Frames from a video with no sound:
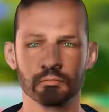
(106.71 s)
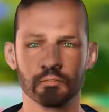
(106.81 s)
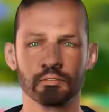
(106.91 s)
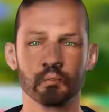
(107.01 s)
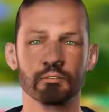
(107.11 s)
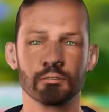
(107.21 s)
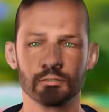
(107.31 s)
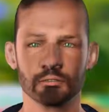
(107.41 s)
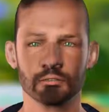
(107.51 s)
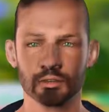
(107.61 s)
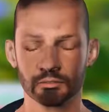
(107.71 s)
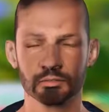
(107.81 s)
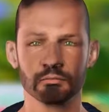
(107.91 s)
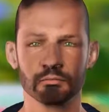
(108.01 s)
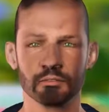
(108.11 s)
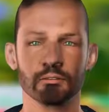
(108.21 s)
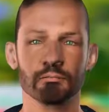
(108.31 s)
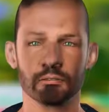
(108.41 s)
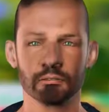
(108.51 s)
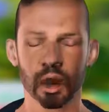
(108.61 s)
So he says, did
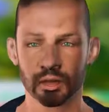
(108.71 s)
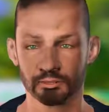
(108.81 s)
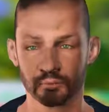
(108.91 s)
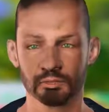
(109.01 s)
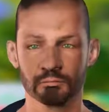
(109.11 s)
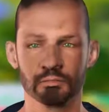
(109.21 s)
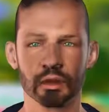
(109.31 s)
his own